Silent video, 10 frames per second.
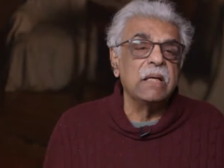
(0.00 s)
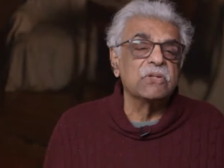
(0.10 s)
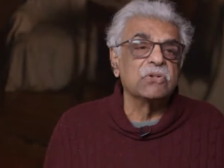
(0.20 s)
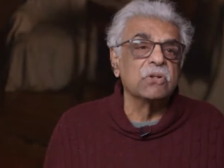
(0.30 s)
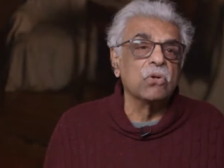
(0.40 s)

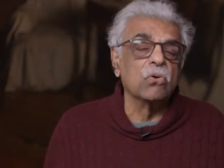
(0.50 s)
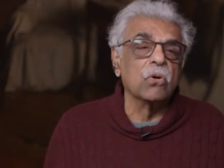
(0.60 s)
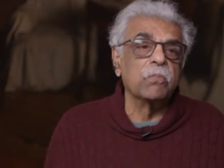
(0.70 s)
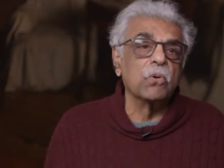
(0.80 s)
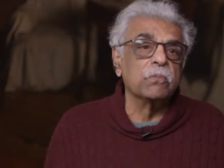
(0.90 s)
Eastern
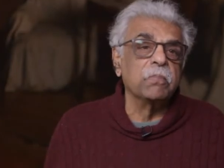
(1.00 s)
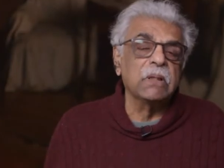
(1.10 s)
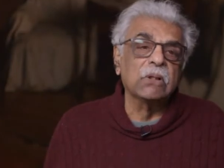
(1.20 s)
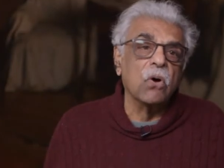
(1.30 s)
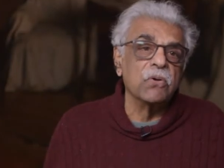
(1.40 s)
Europe could
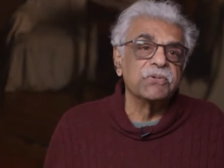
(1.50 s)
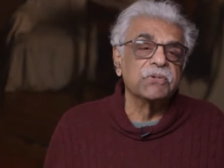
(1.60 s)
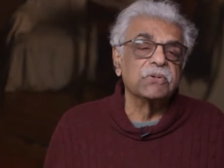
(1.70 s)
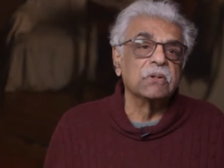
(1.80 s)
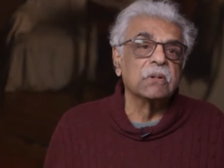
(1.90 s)
be
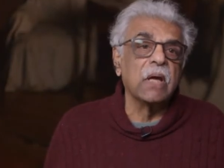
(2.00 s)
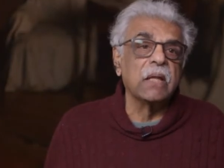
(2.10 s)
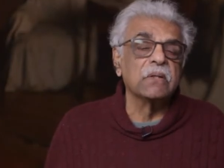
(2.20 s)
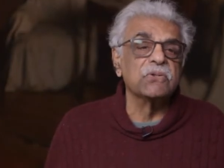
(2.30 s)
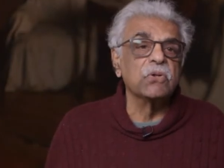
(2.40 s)
lost.
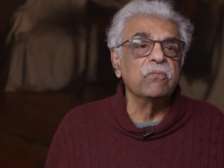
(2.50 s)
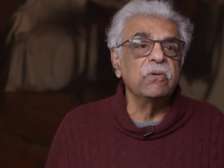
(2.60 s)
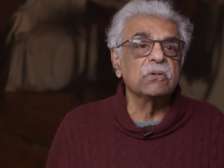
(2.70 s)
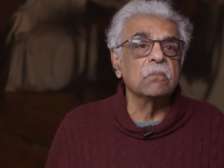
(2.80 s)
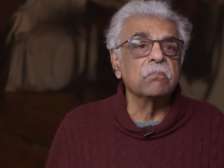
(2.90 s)
And the
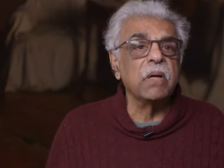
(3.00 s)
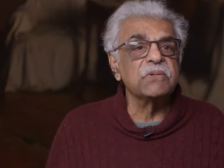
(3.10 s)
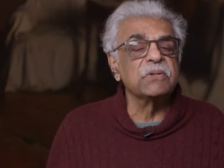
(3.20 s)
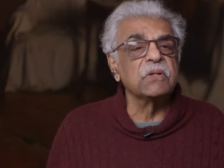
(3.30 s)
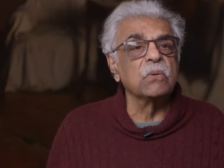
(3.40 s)
Soviet
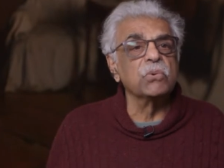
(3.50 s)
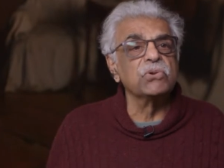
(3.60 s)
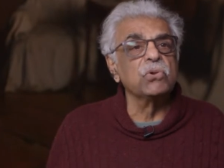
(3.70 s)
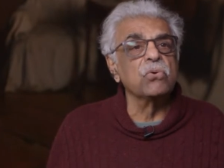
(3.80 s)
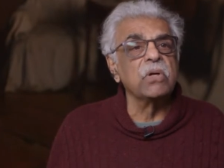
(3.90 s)
ambassador
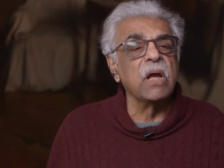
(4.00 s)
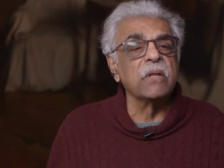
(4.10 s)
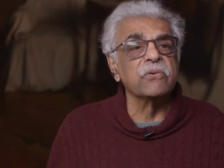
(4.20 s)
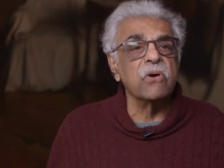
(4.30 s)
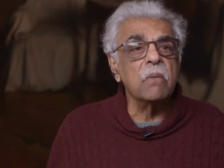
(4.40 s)
was Yuri
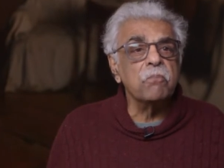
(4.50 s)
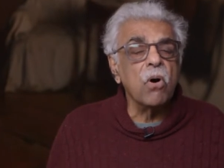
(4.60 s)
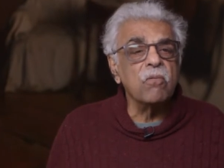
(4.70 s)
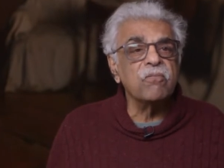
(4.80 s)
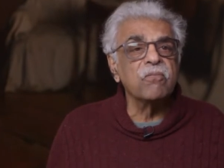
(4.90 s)

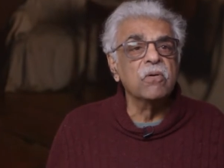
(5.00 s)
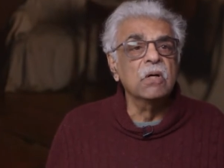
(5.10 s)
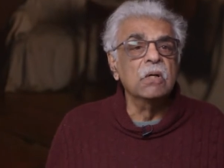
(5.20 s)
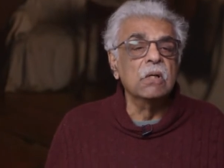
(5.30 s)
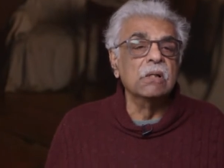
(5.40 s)
Andropov,
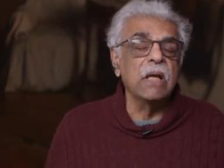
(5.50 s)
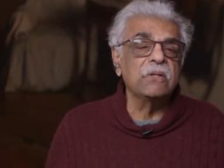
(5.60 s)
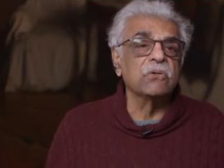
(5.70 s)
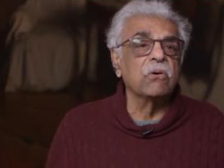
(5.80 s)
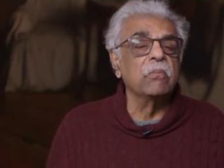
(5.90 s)

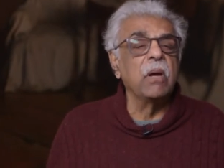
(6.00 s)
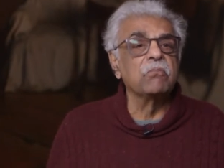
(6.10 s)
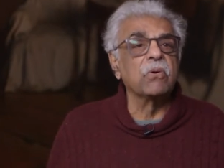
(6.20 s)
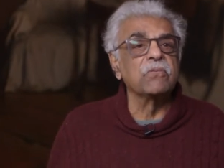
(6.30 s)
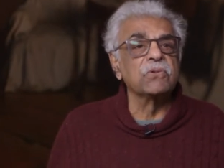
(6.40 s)
later a
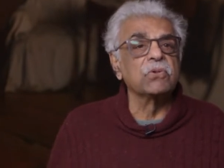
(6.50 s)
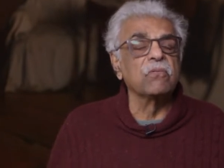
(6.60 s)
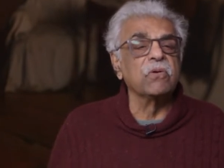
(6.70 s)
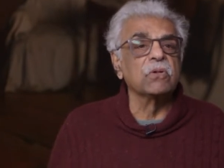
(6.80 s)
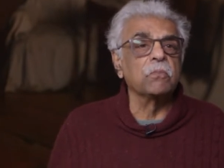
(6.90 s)
member of the
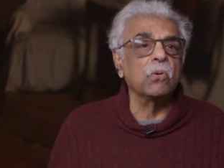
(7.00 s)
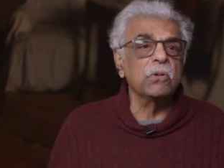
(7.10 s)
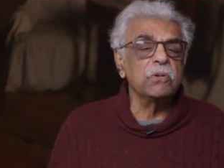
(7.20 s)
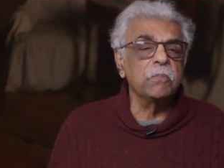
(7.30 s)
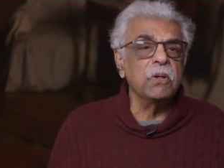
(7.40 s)
Soviet
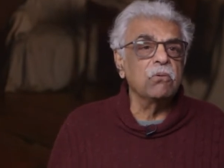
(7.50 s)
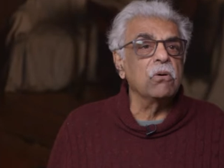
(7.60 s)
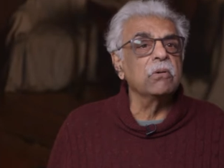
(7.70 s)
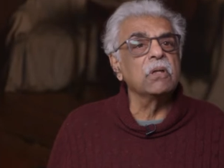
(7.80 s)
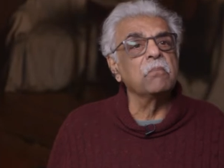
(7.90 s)

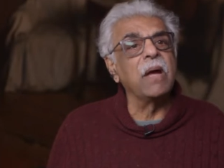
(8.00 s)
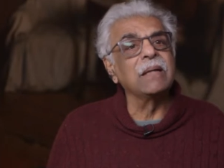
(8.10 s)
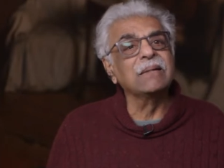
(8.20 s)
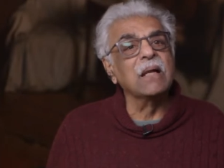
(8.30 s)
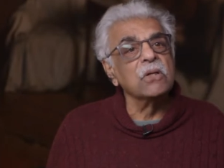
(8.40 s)
Politburo and the
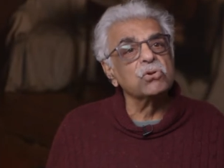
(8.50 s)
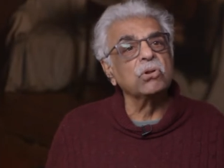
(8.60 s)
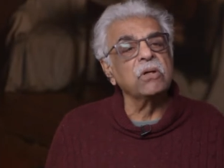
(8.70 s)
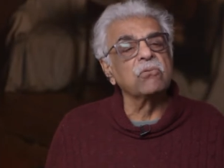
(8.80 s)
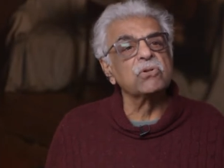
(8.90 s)
man
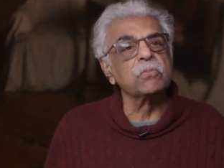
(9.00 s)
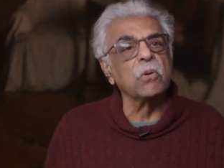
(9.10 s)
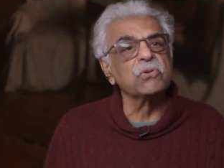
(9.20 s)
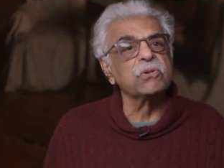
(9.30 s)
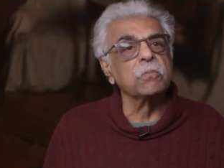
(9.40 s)
largely
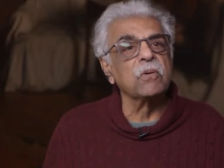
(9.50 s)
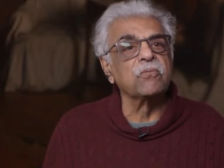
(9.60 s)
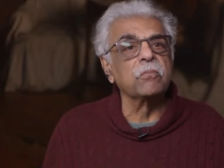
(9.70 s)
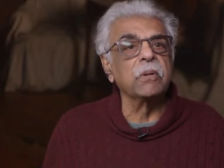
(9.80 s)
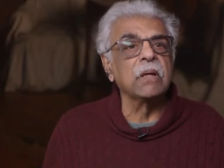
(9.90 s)
responsible
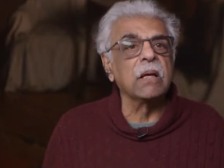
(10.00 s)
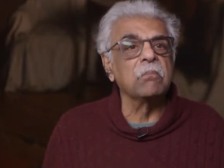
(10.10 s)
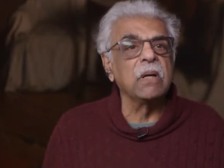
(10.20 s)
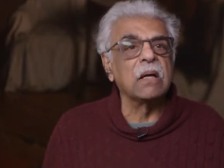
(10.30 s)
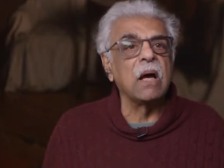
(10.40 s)
for bringing
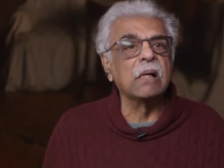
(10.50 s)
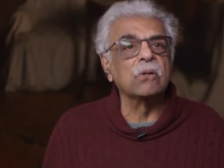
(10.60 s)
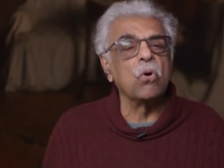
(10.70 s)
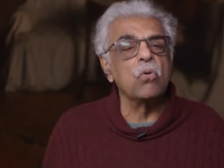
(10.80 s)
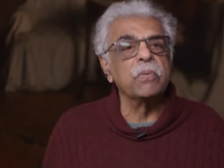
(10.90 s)
Mikhail
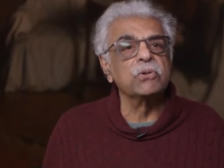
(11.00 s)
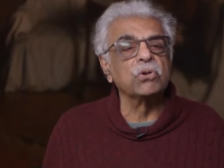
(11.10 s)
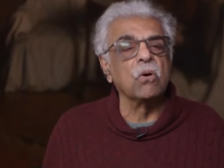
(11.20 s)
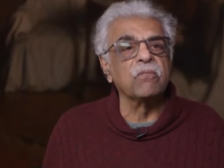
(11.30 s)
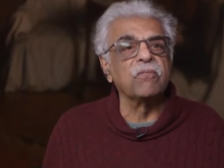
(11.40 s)

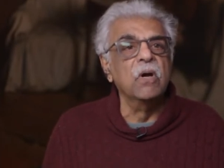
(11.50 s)
Gorbachev